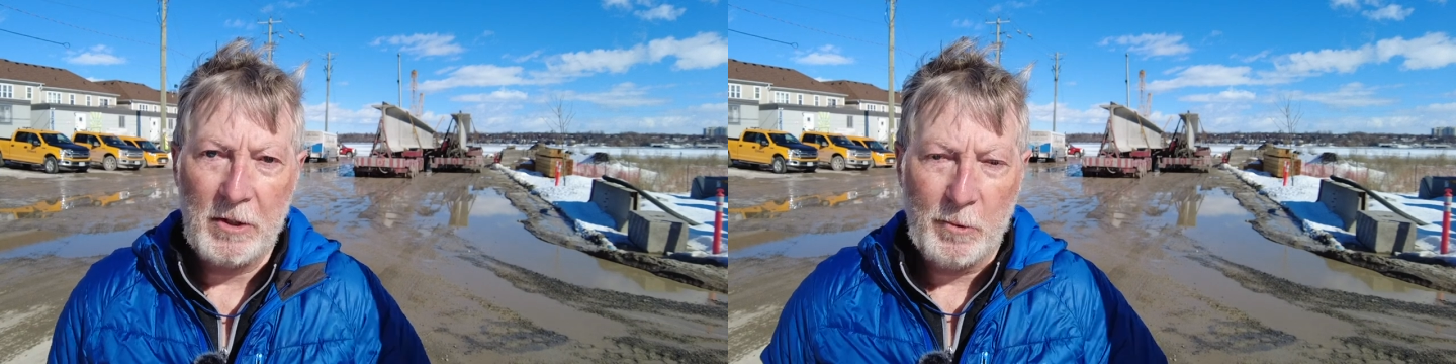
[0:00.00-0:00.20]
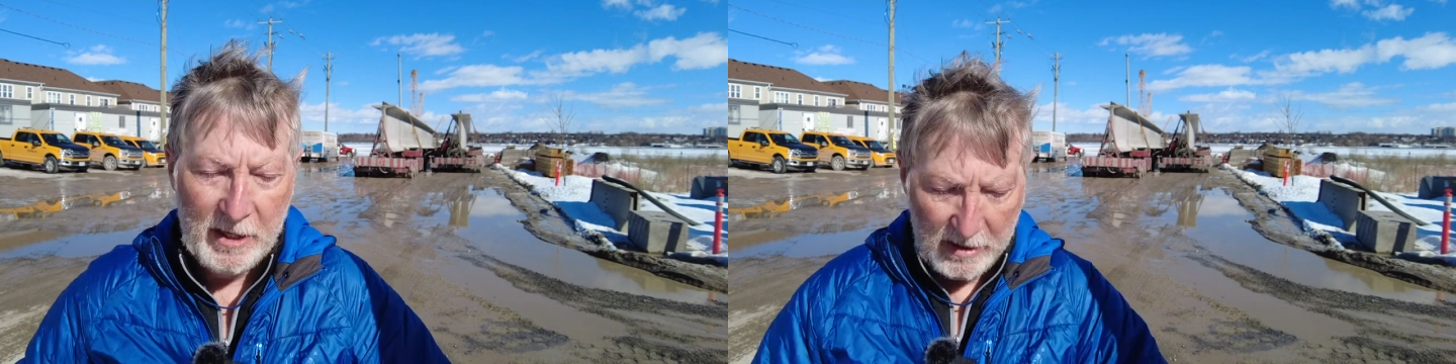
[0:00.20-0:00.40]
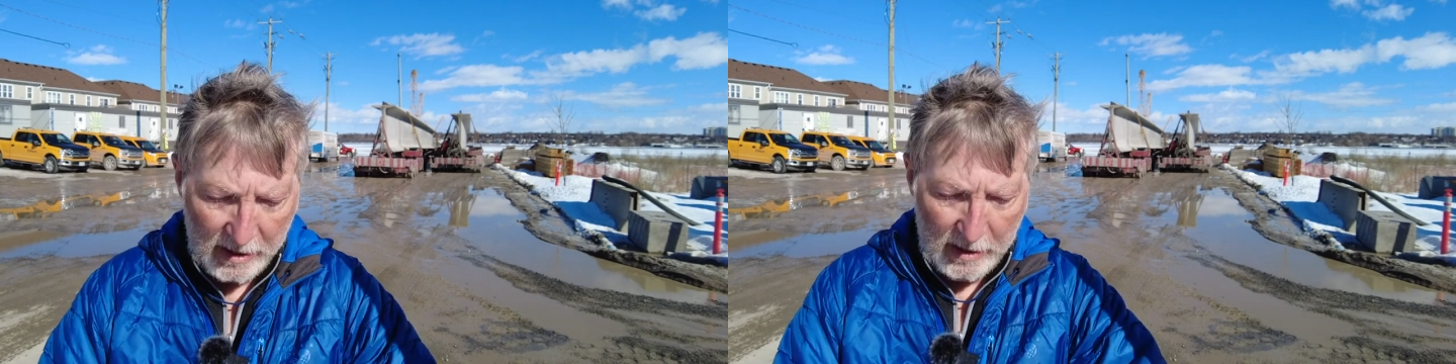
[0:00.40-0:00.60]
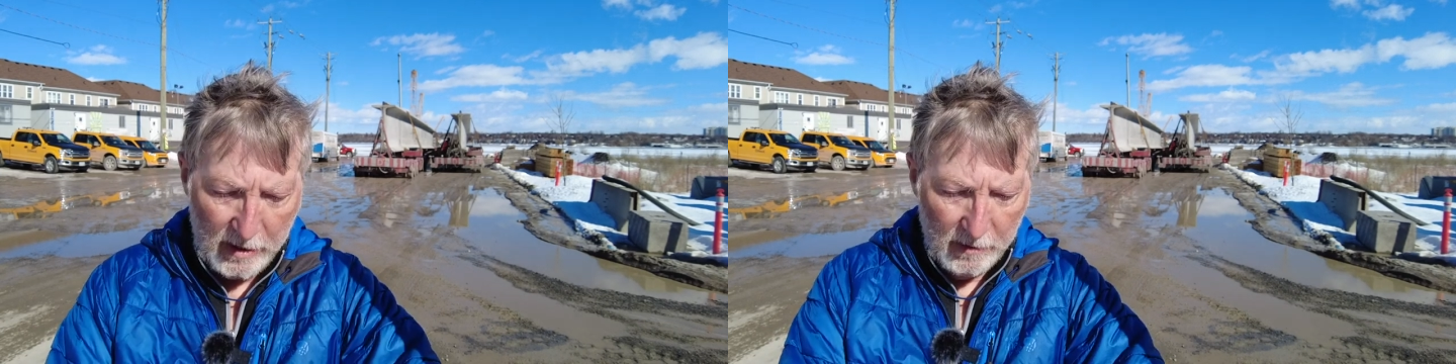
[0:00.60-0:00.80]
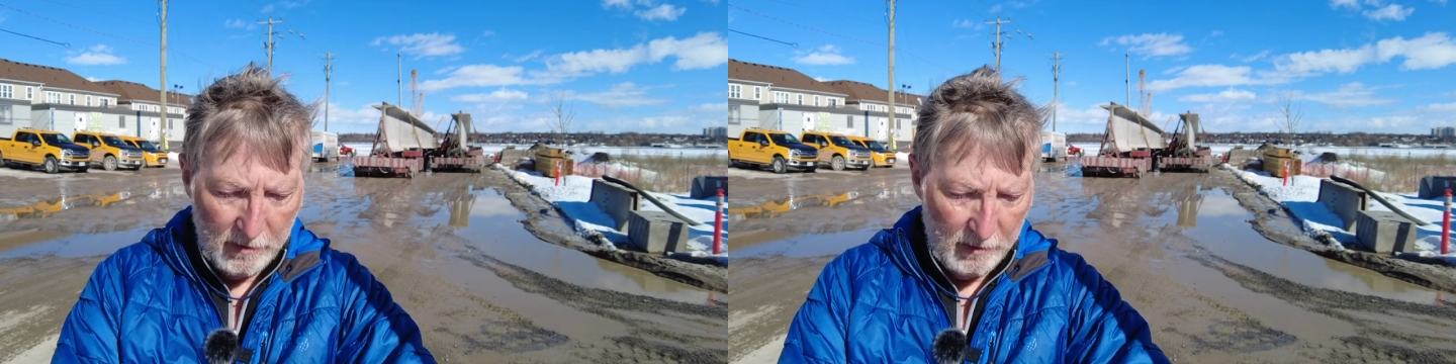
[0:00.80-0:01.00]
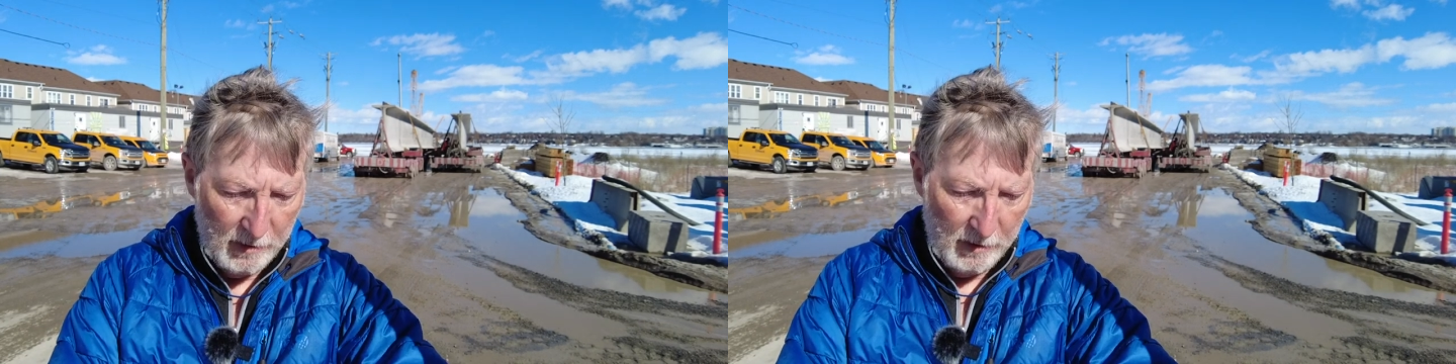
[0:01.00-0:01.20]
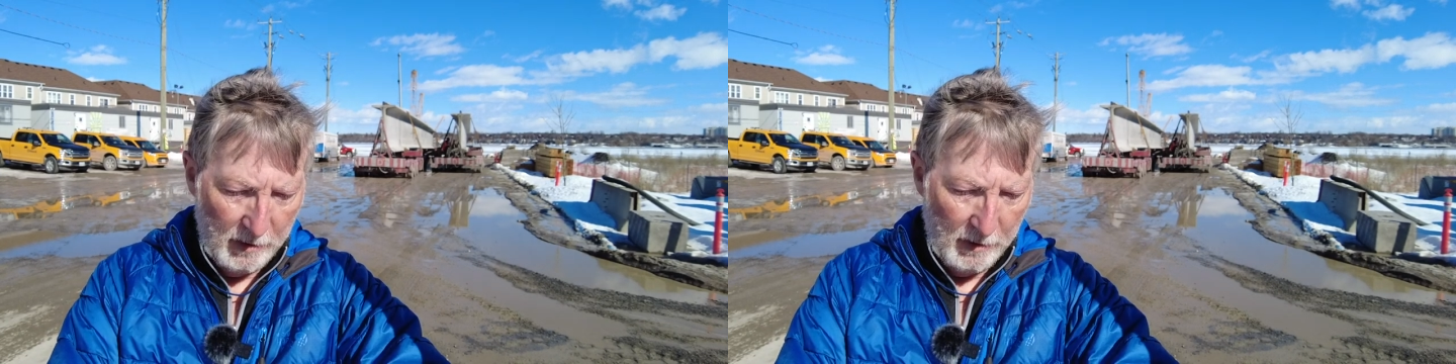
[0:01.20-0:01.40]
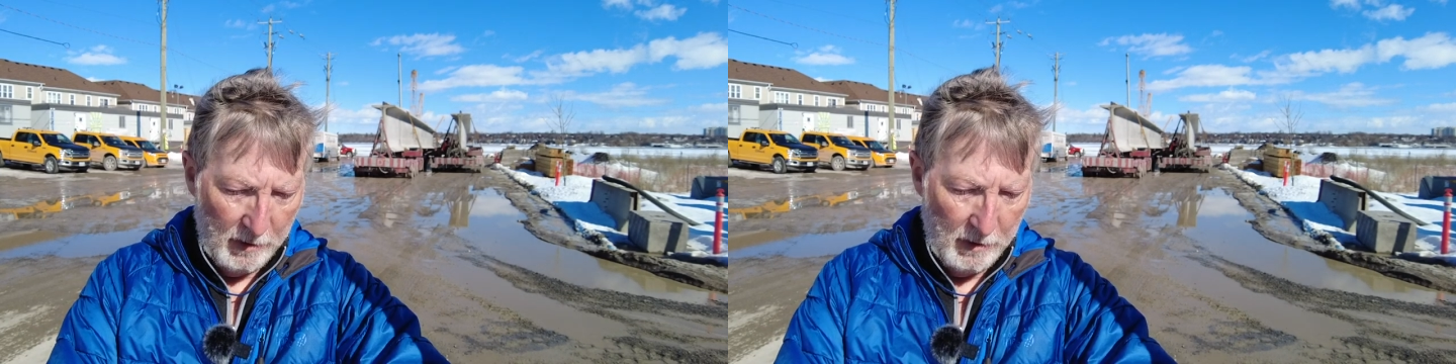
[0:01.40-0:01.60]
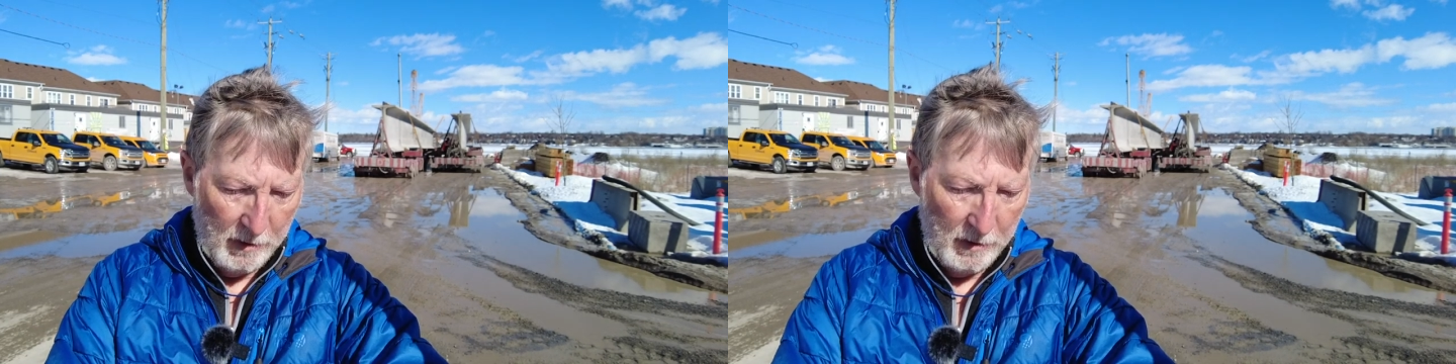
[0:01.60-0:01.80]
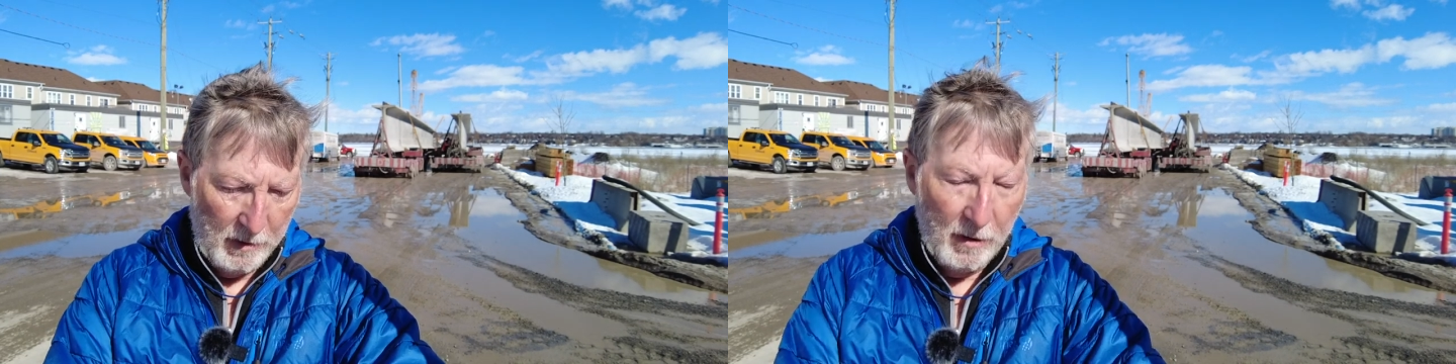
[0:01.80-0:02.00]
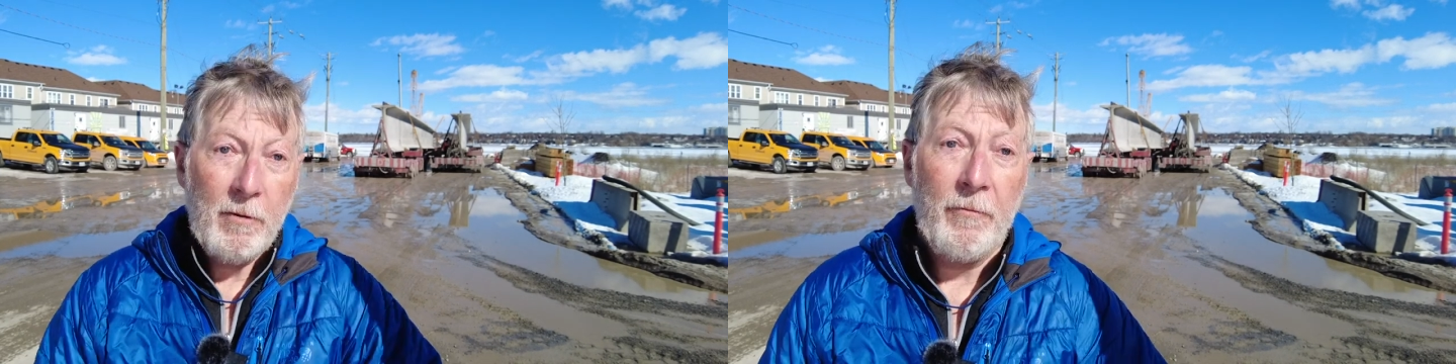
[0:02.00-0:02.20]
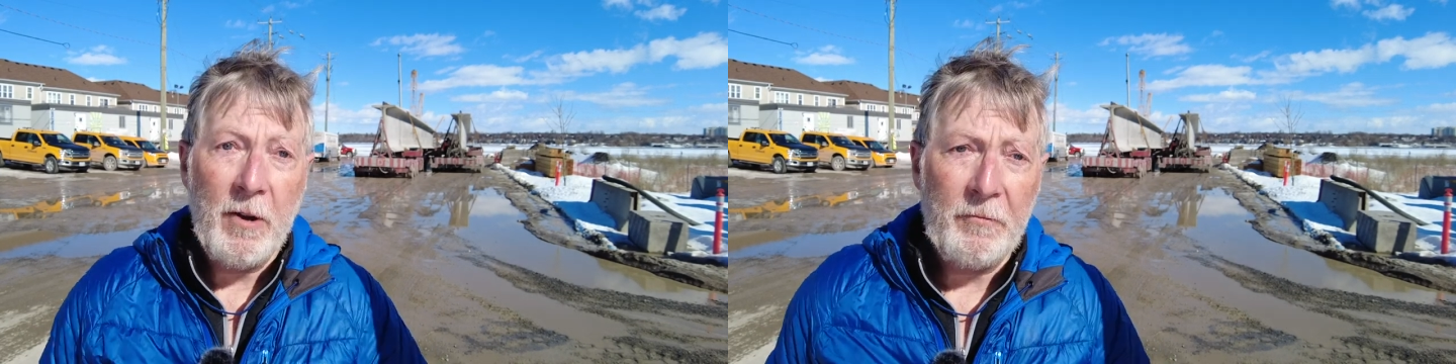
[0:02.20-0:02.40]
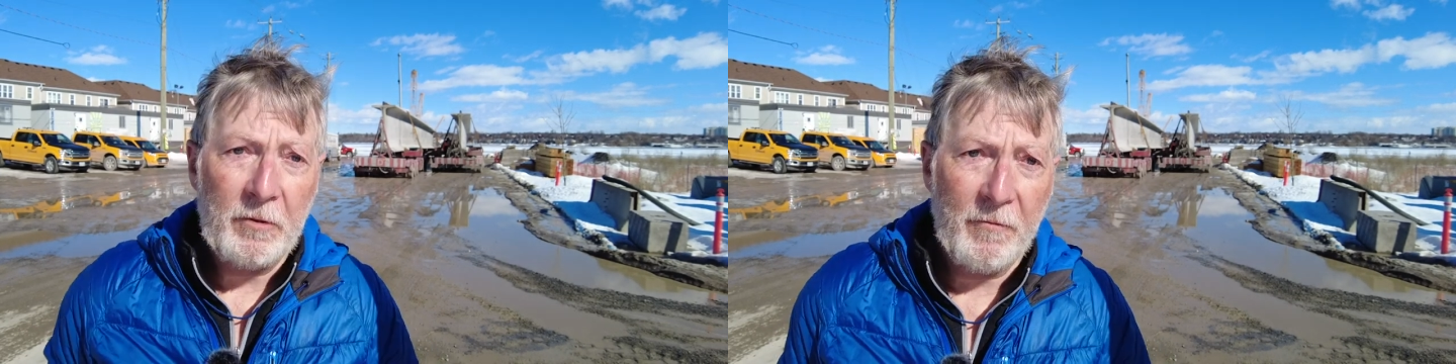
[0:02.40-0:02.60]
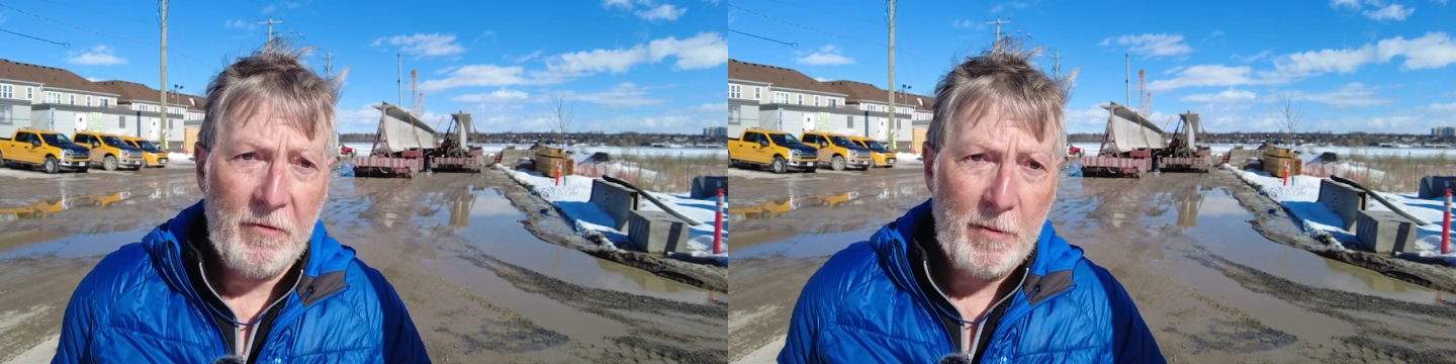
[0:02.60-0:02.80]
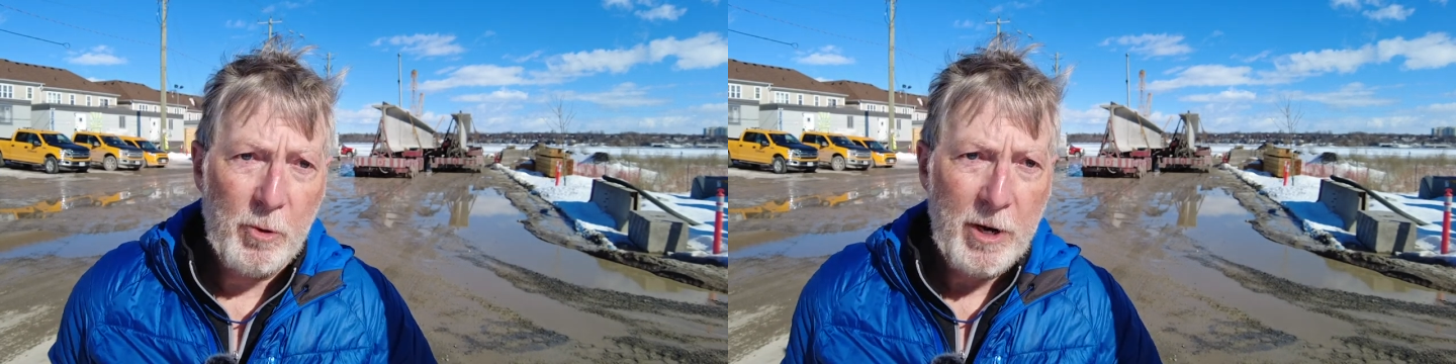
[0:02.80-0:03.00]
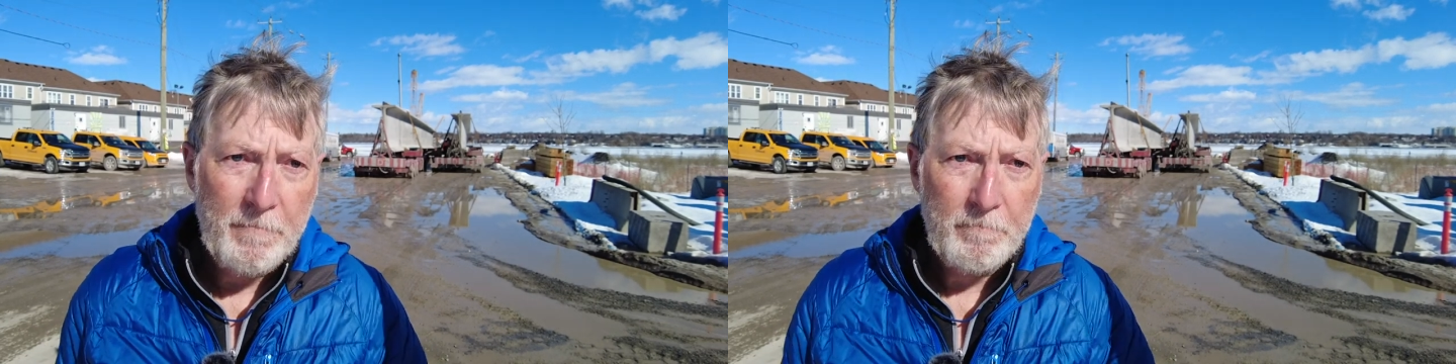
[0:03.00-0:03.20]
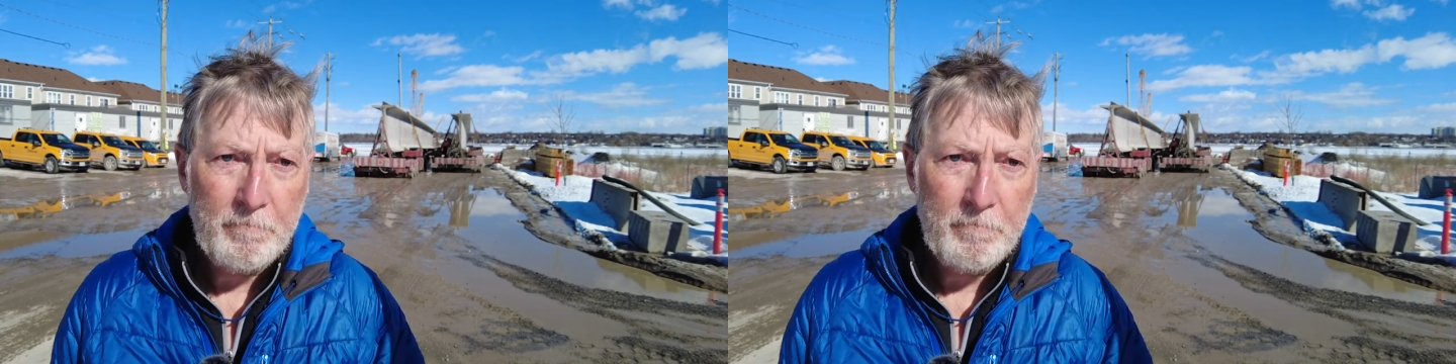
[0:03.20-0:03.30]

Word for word: twenty-fifth of February,